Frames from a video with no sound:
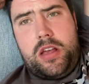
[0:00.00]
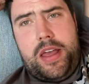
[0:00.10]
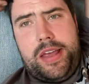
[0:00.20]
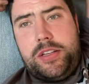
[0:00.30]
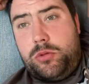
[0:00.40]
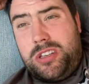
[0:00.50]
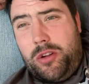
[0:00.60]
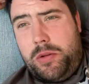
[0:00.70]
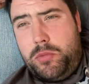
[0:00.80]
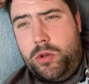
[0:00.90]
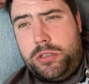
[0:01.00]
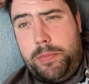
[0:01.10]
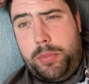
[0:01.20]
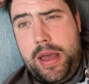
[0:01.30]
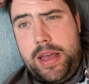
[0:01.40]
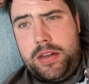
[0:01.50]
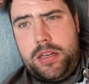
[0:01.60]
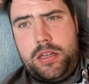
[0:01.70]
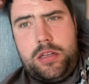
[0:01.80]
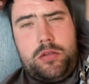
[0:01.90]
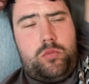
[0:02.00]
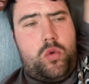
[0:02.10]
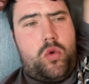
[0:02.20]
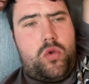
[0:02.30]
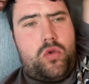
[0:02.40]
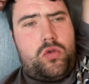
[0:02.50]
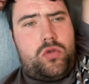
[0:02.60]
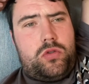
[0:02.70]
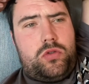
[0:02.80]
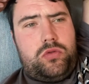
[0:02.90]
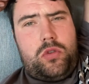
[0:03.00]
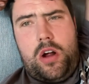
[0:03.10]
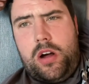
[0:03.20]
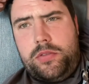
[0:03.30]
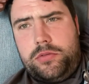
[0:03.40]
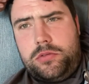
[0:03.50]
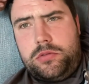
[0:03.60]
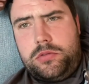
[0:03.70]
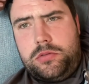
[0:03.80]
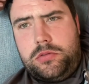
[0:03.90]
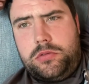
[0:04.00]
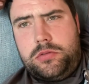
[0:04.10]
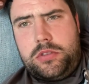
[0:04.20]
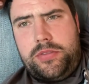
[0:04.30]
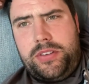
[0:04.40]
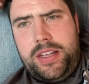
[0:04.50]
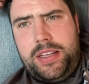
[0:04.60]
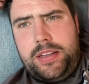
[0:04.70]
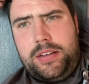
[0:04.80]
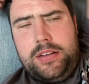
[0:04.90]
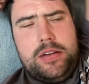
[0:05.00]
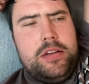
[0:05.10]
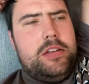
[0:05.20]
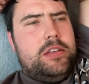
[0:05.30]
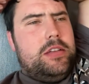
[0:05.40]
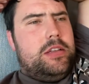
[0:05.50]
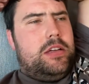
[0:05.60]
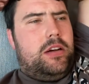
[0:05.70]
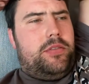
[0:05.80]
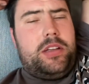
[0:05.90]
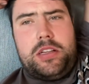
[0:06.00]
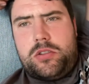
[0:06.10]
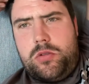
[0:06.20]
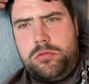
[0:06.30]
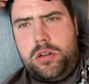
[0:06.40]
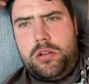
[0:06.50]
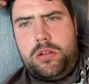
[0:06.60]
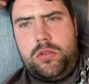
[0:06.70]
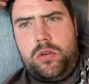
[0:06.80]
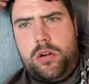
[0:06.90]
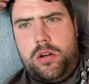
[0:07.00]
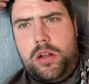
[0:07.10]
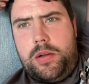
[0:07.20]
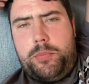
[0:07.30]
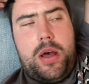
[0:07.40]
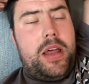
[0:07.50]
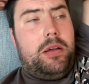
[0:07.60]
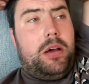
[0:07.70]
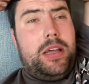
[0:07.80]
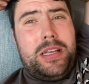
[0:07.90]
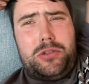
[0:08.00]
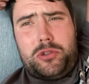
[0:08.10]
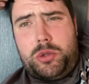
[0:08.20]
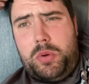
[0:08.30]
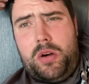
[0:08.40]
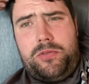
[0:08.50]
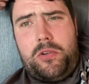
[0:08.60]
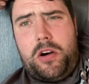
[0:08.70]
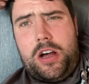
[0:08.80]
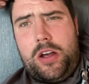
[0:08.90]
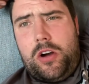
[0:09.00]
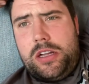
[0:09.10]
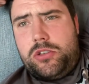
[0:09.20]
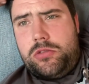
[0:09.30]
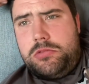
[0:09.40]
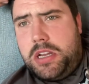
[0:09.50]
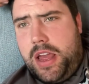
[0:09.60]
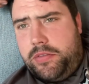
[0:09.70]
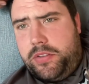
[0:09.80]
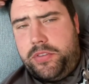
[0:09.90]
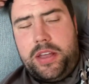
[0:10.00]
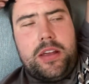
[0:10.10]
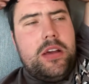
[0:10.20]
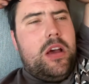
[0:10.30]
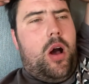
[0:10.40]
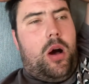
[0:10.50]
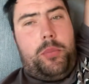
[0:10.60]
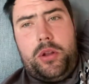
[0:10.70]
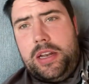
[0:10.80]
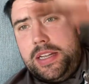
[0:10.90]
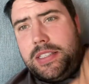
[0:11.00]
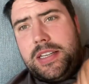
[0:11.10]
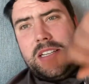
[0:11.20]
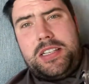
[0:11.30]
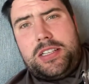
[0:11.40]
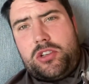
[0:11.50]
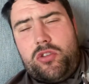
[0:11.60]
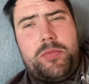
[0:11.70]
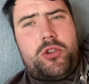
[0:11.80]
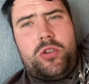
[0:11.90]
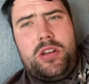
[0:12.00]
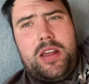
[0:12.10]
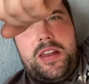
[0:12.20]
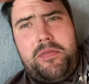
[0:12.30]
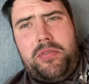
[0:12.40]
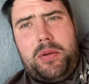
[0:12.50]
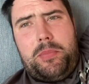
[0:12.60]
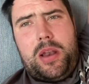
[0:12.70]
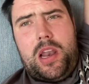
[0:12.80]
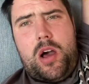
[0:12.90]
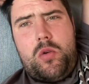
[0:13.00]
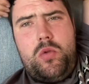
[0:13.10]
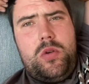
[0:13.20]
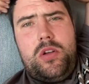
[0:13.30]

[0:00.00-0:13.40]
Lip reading: He's also in a music band, Warchrist, I think it's called. But anyway, he's on Spotify, iTunes, everything. I'll put the links in his description and everything below.